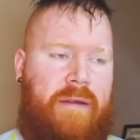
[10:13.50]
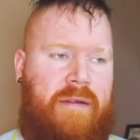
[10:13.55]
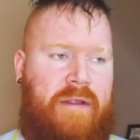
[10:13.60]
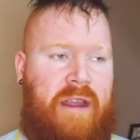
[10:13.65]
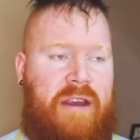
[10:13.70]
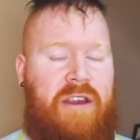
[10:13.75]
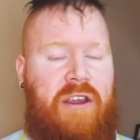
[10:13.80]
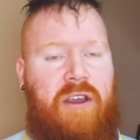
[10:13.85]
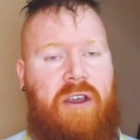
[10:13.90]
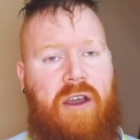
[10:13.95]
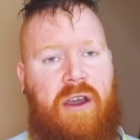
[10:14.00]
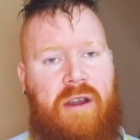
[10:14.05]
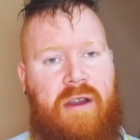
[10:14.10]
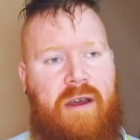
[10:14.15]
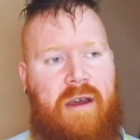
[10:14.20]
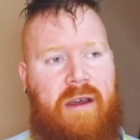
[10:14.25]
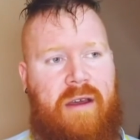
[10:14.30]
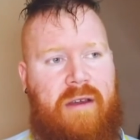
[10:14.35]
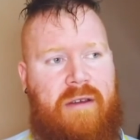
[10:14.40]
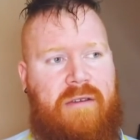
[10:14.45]
then you're going
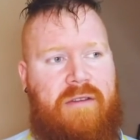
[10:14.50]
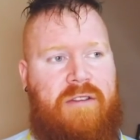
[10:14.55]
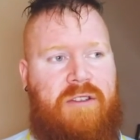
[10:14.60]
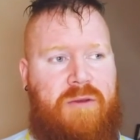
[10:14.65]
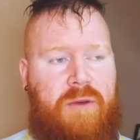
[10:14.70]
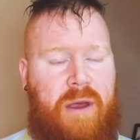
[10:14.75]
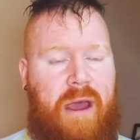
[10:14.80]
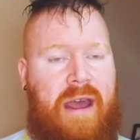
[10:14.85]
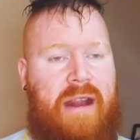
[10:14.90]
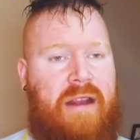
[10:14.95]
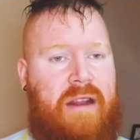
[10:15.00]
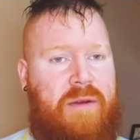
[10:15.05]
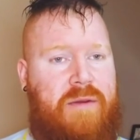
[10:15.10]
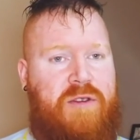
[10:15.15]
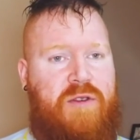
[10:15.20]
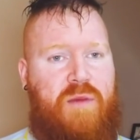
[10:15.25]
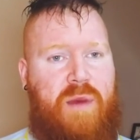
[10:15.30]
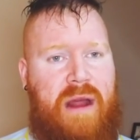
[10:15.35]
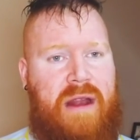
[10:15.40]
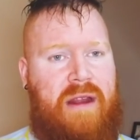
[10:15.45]
to end up
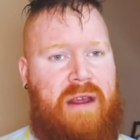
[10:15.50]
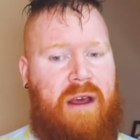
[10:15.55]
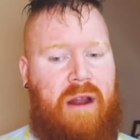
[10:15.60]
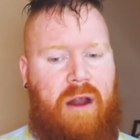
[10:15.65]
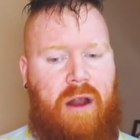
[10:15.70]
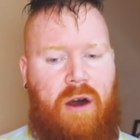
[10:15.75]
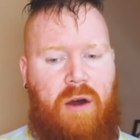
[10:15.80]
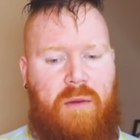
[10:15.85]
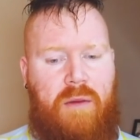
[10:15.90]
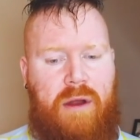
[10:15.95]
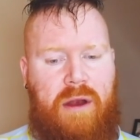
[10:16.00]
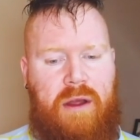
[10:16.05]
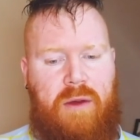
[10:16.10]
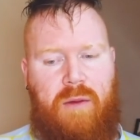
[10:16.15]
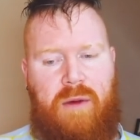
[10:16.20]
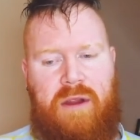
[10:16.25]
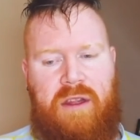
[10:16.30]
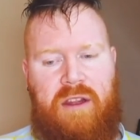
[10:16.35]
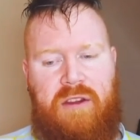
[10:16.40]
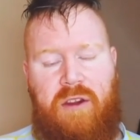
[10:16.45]
spending a lot of money
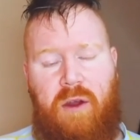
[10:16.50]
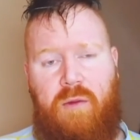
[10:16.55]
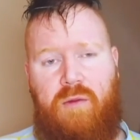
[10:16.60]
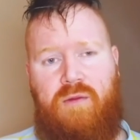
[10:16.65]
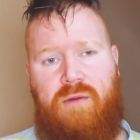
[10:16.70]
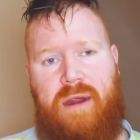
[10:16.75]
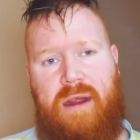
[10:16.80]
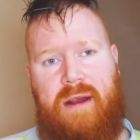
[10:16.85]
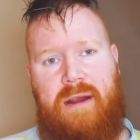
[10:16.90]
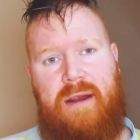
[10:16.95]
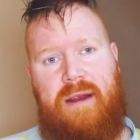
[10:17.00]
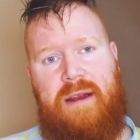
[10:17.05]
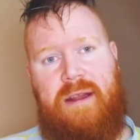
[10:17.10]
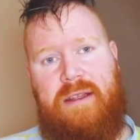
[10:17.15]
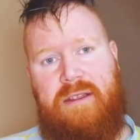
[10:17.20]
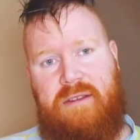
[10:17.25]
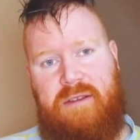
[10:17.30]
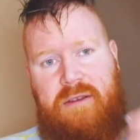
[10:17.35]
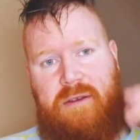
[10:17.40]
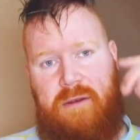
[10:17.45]
when you don't really
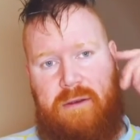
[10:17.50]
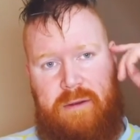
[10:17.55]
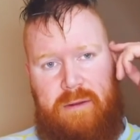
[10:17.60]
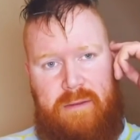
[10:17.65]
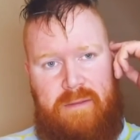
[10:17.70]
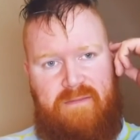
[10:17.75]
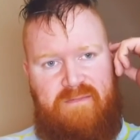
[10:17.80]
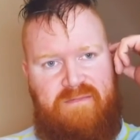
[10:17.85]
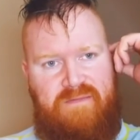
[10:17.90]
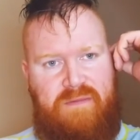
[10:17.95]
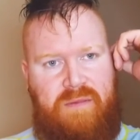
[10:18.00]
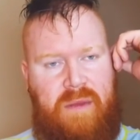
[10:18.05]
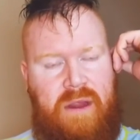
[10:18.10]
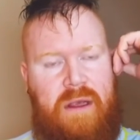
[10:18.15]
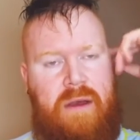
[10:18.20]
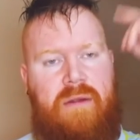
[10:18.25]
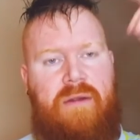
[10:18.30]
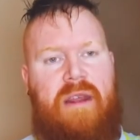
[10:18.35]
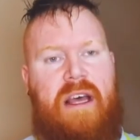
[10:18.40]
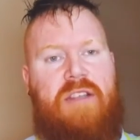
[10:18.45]
need to.
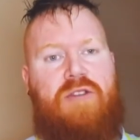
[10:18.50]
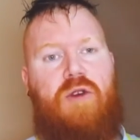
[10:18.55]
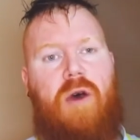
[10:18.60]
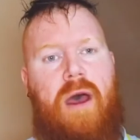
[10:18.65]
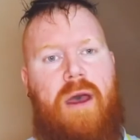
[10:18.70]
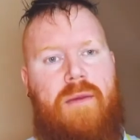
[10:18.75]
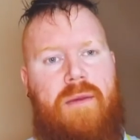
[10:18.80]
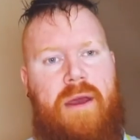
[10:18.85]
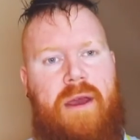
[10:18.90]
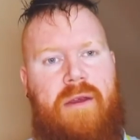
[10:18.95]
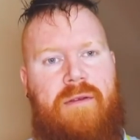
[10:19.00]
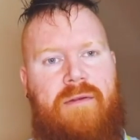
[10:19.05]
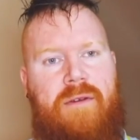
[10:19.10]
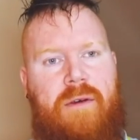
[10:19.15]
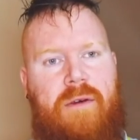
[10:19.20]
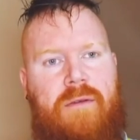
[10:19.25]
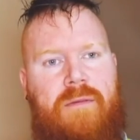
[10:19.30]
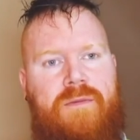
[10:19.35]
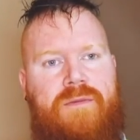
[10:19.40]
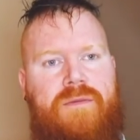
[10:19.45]
That's what I'm here
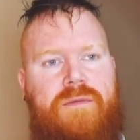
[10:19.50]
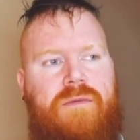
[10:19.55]
for.